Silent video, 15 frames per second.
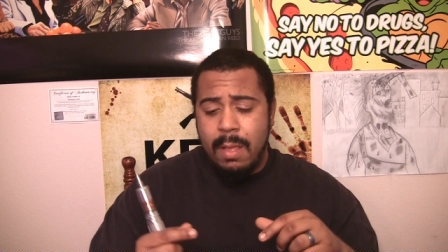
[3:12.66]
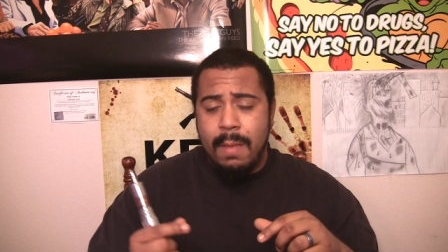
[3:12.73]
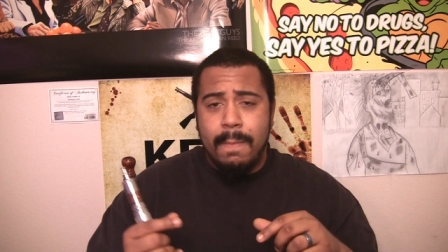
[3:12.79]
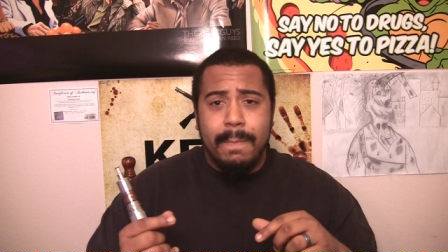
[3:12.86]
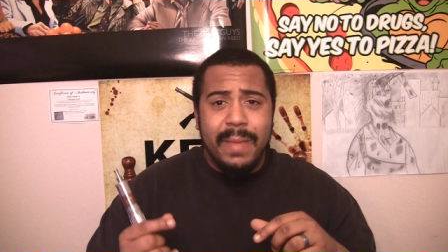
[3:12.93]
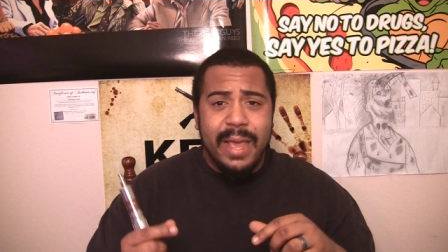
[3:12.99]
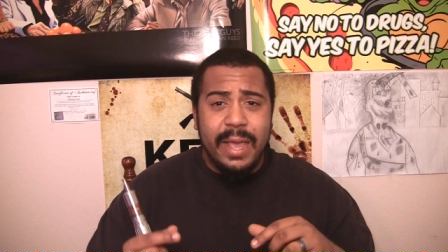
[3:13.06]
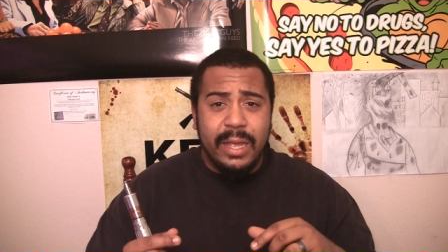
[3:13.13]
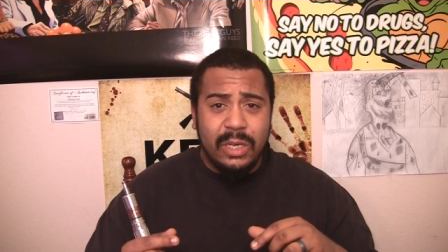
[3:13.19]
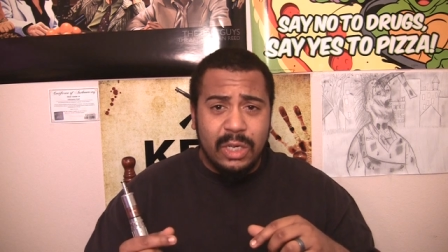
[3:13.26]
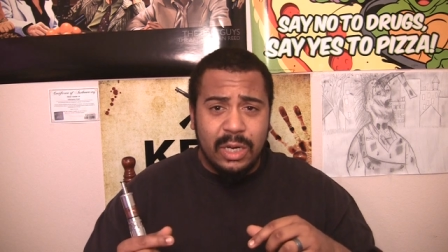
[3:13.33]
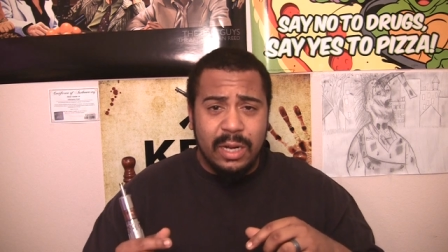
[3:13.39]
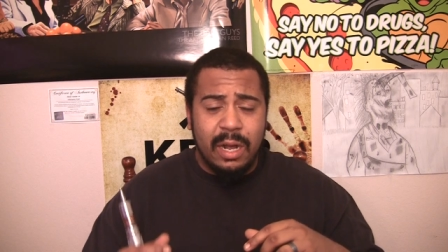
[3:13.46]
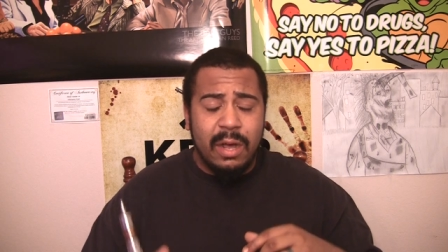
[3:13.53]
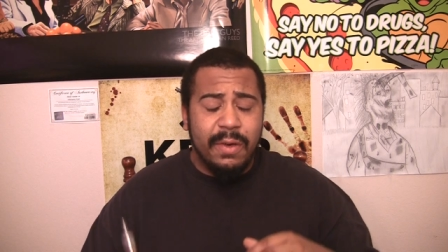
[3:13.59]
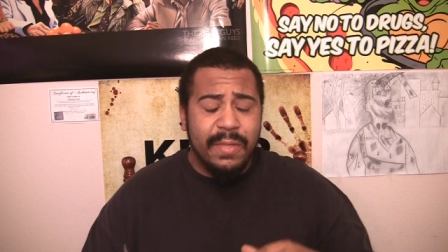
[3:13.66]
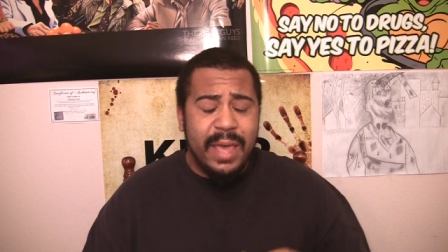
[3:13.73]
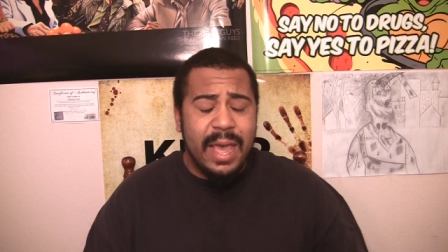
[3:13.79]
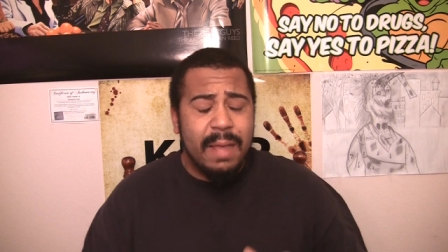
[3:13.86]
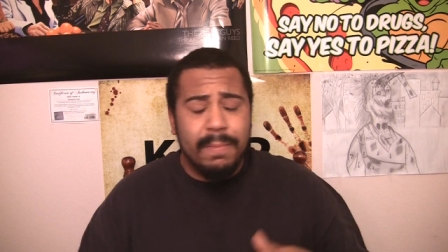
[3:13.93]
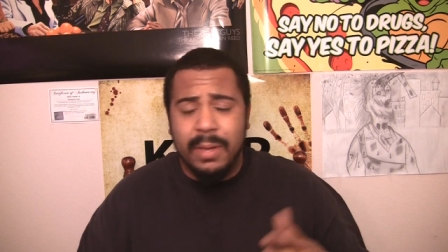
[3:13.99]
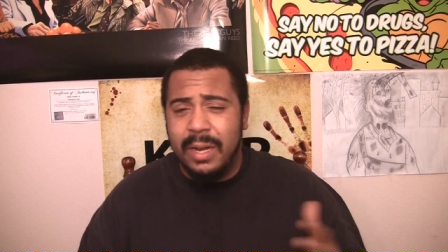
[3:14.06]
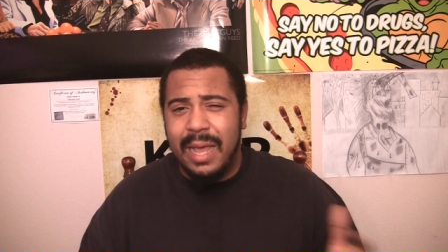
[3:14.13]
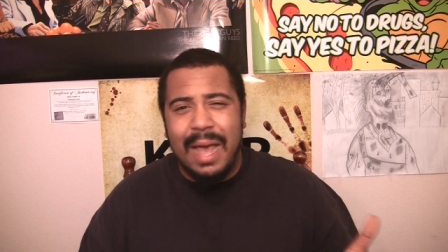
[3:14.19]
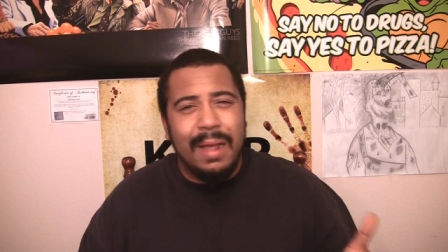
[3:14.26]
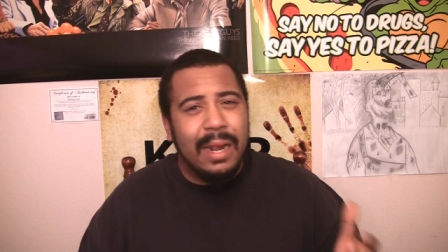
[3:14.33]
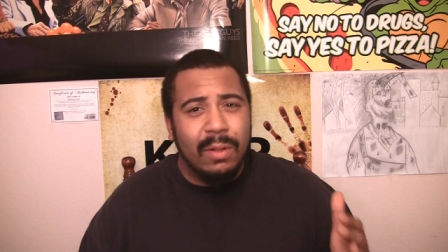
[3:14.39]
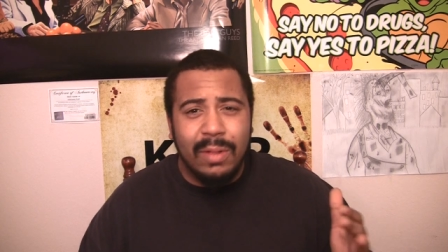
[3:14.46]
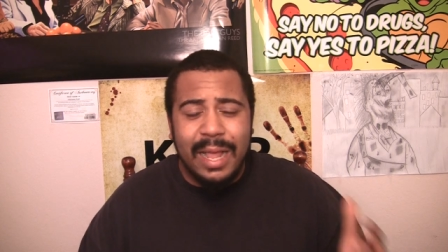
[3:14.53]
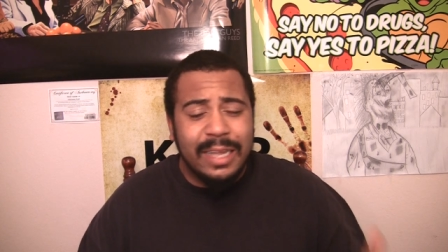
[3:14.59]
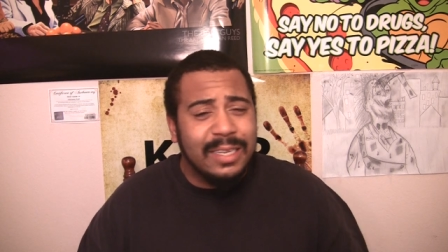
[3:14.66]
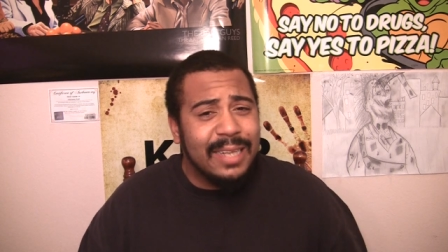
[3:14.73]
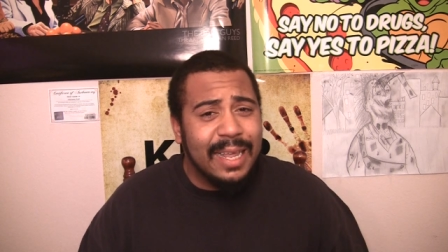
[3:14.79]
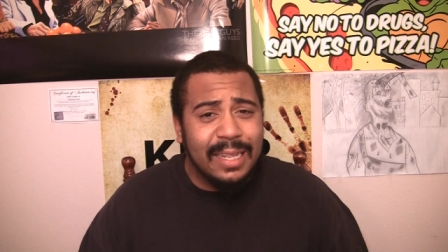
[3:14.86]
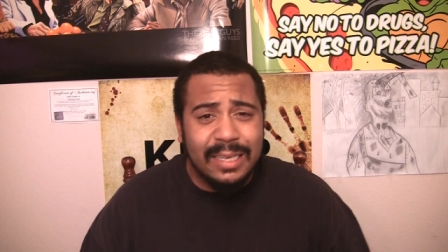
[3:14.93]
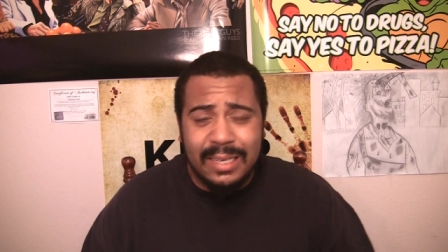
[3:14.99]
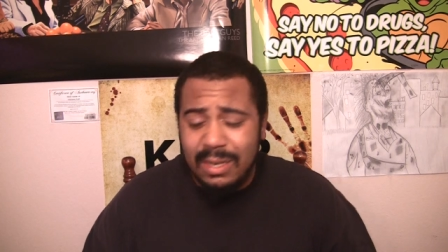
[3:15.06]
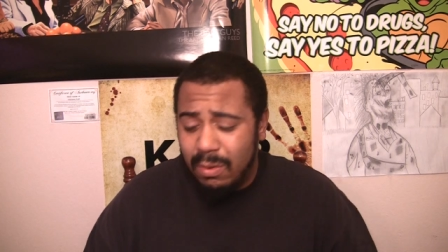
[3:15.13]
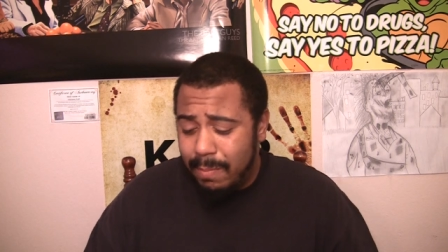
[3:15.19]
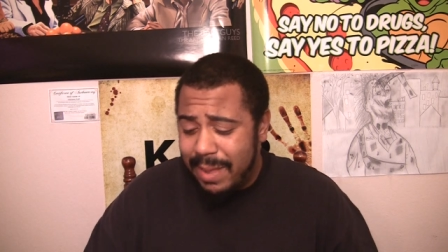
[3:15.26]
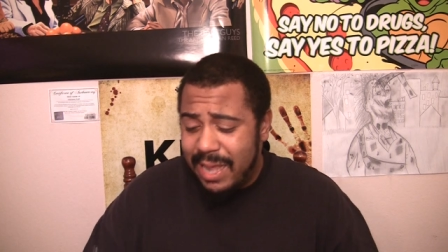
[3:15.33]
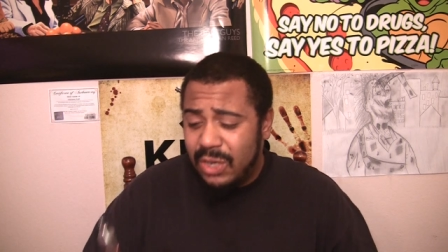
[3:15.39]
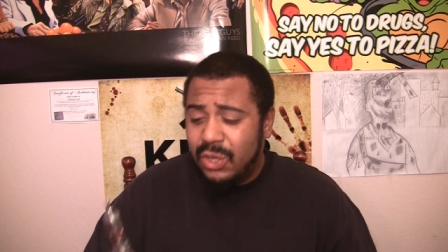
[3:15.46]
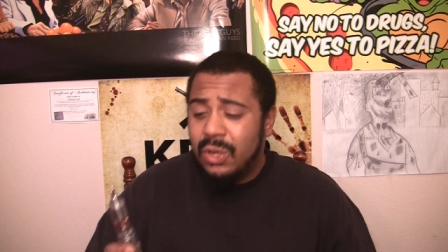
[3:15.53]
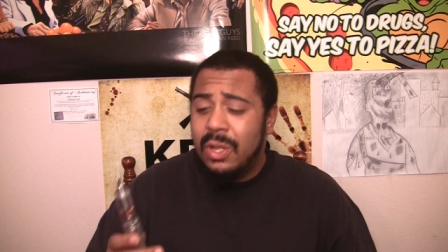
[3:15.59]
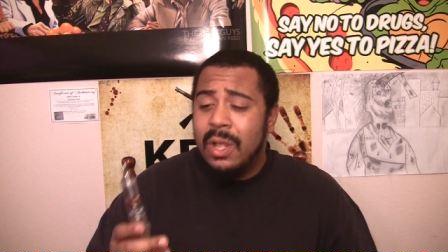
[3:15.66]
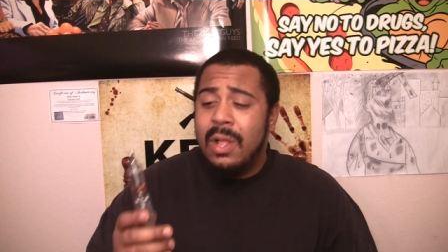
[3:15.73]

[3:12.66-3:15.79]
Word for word: mesh and all that. But I don't like stainless steel mesh.